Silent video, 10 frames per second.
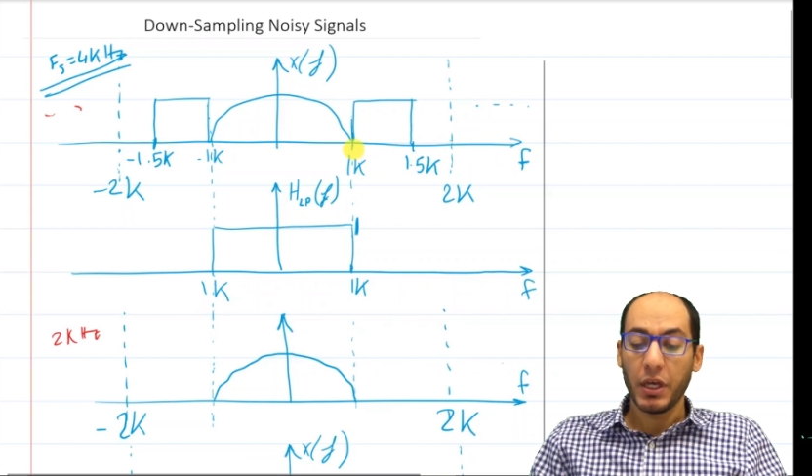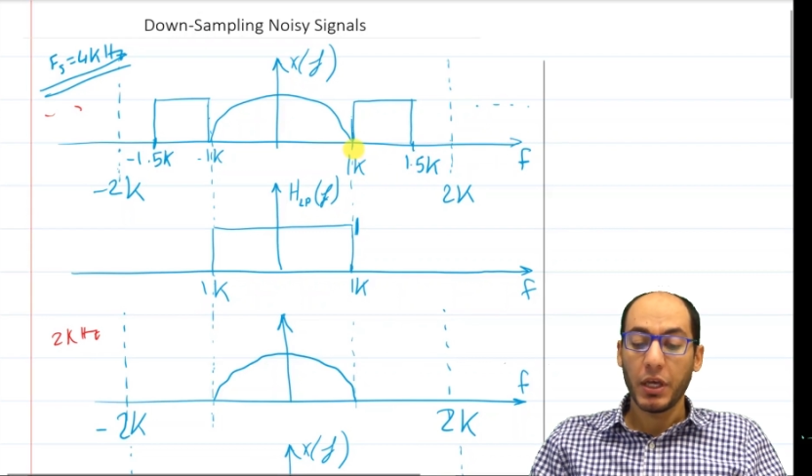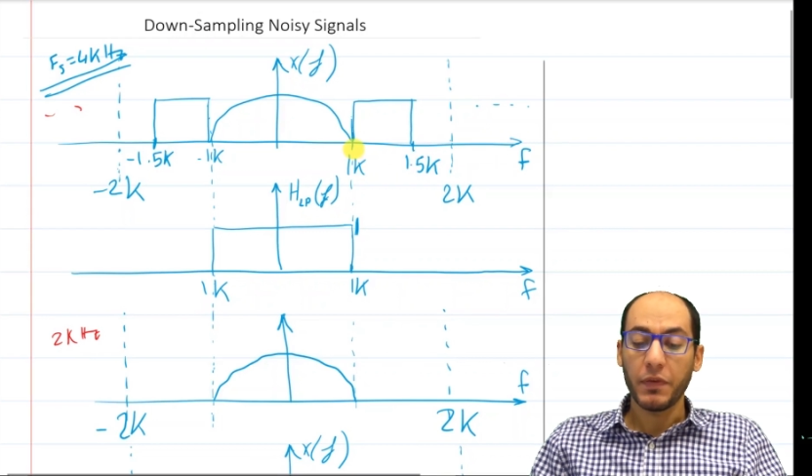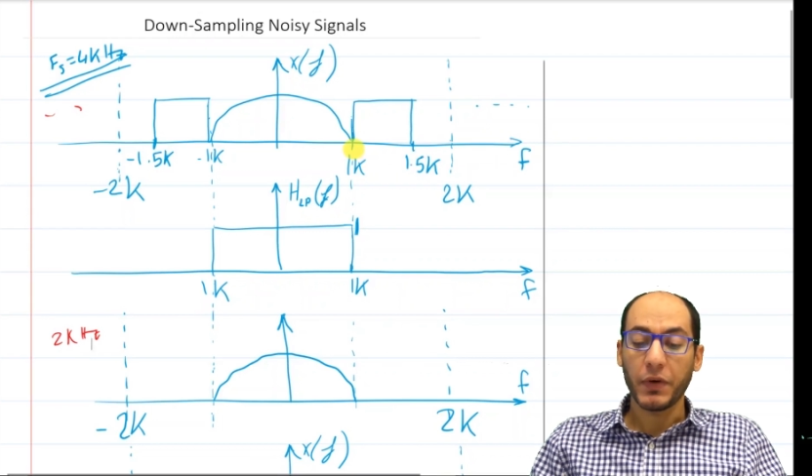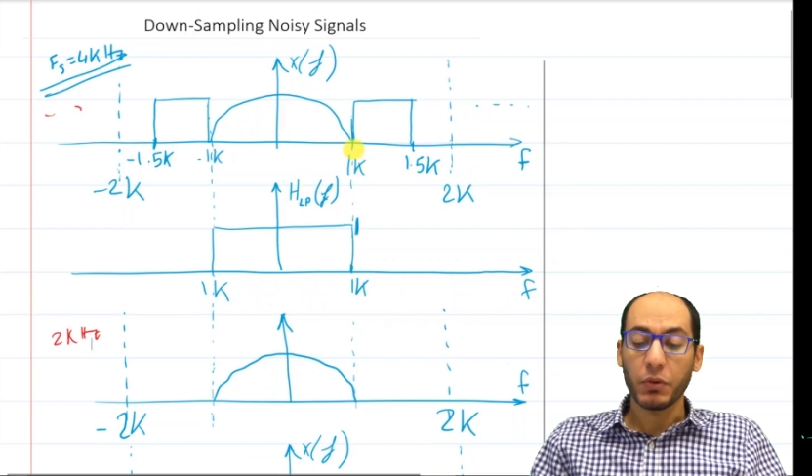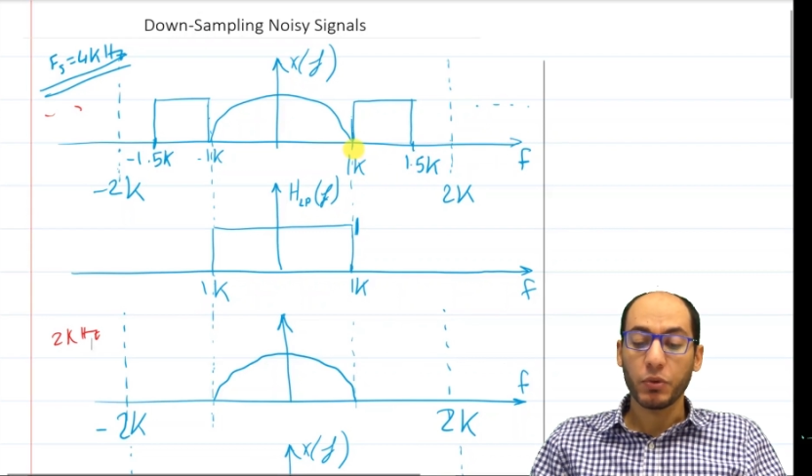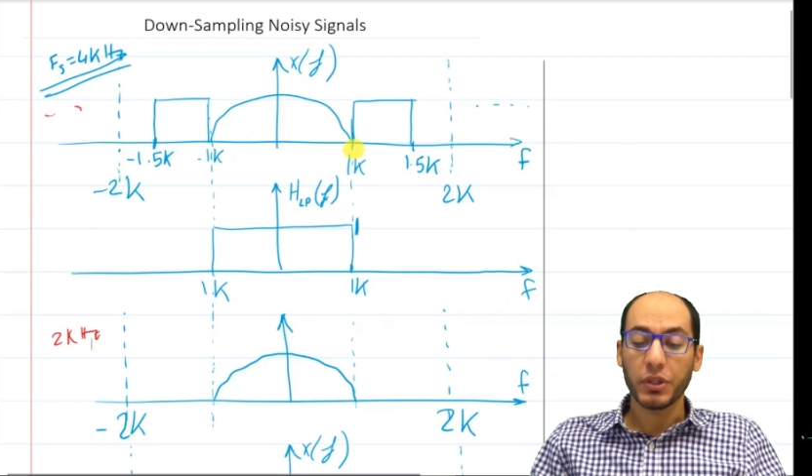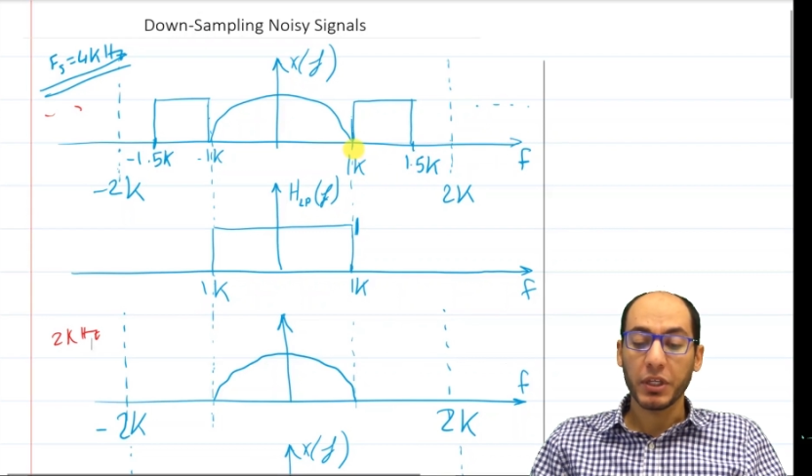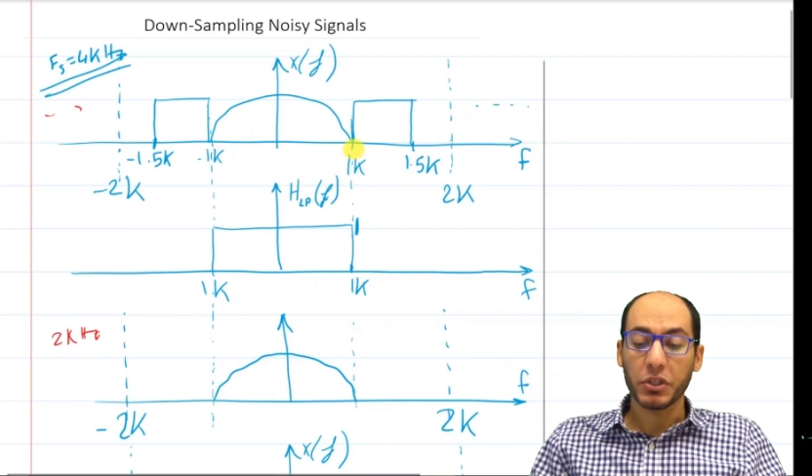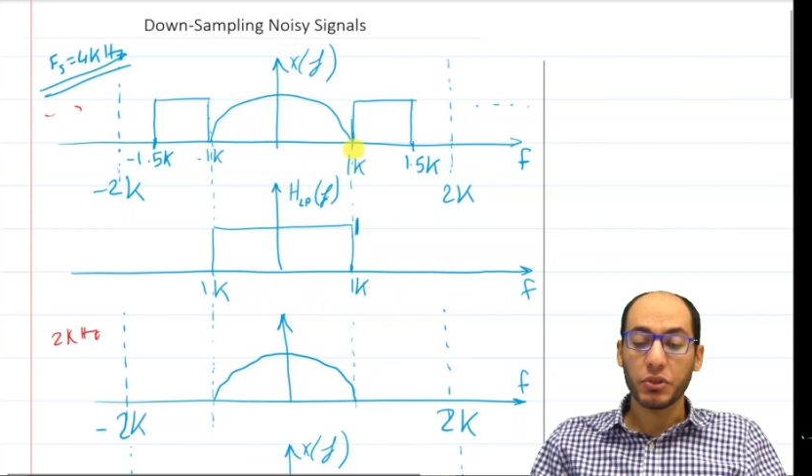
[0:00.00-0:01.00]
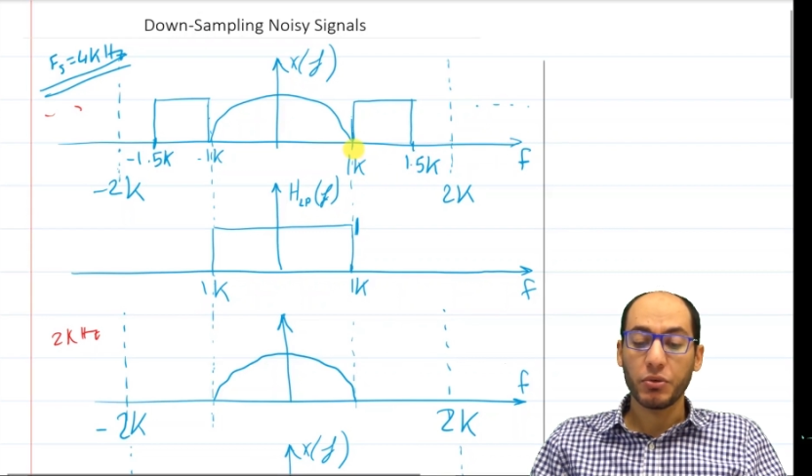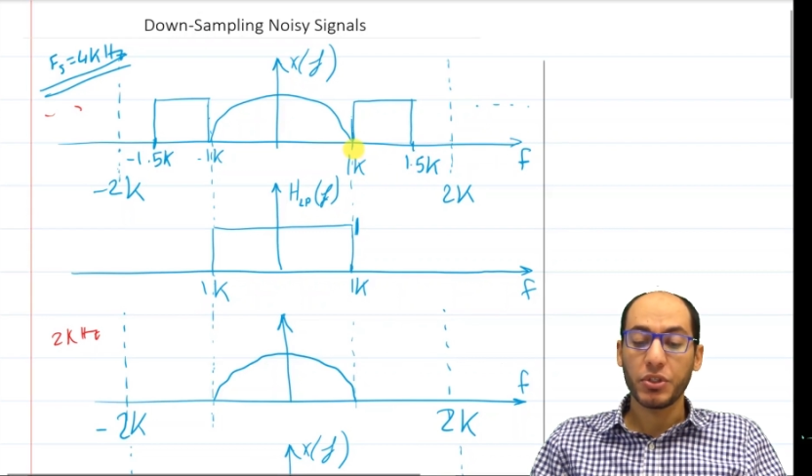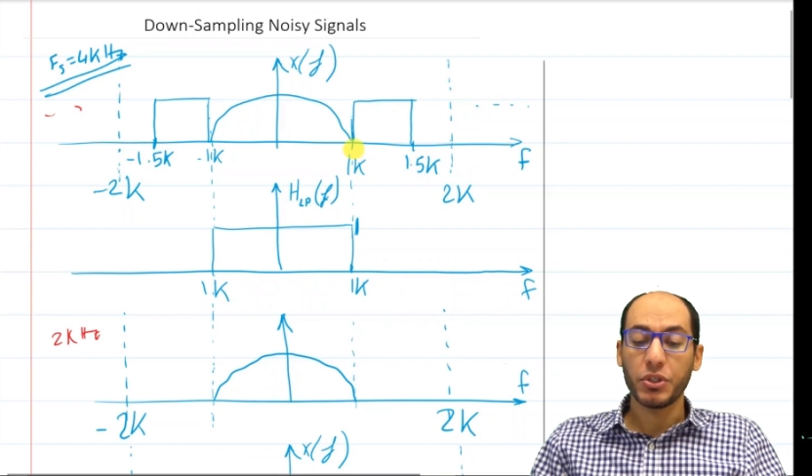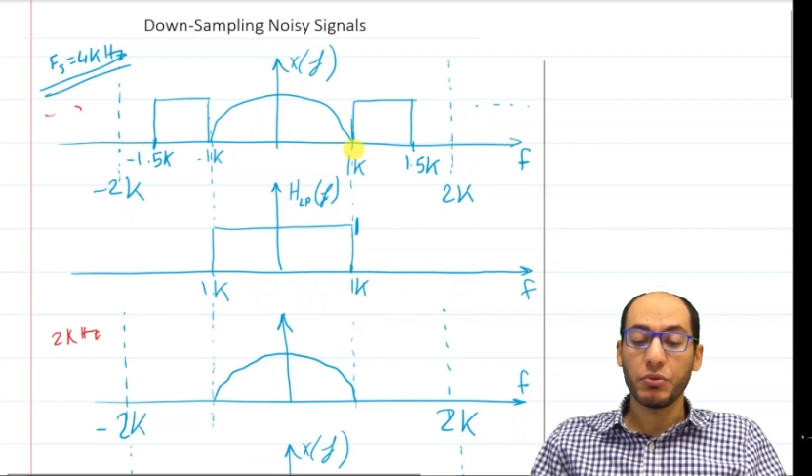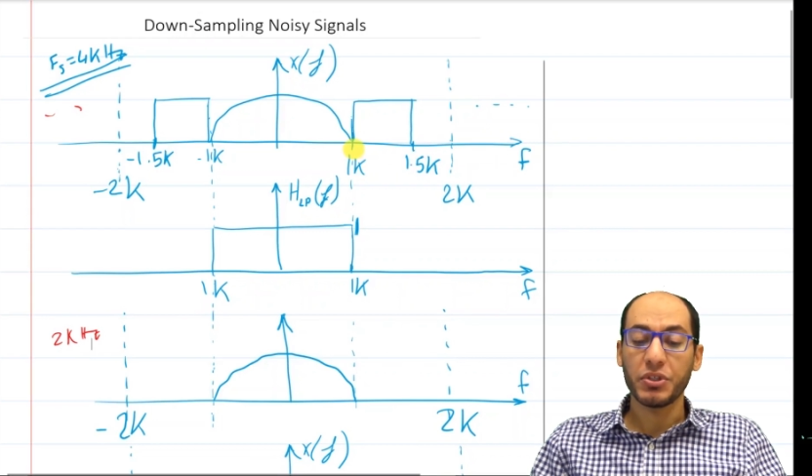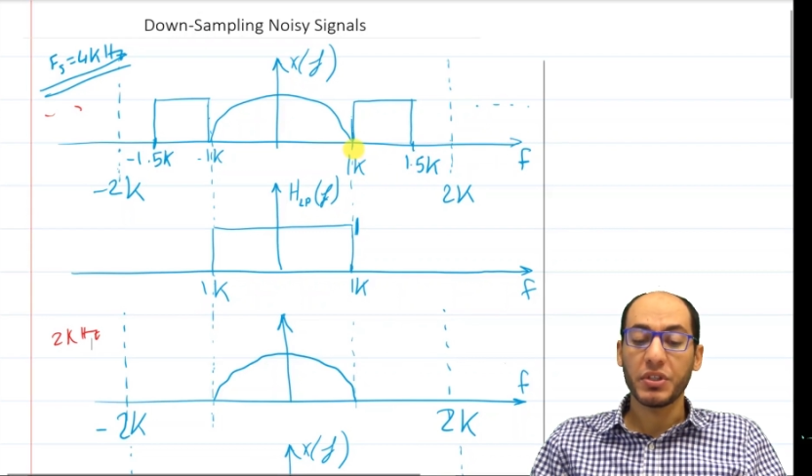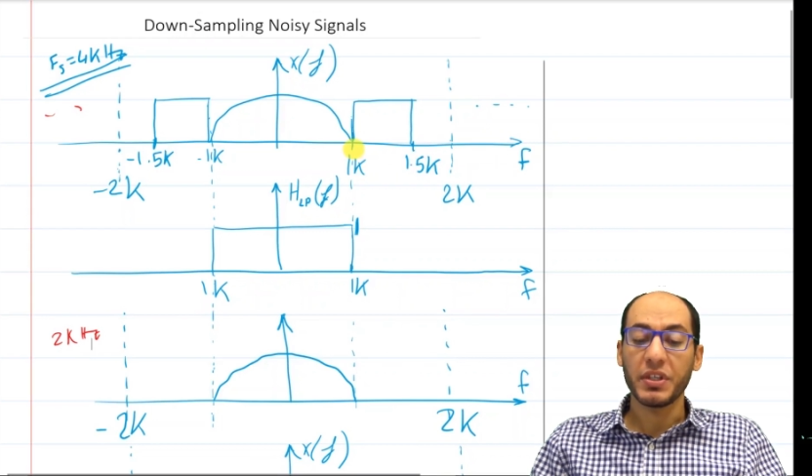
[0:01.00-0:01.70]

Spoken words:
If I would like to reduce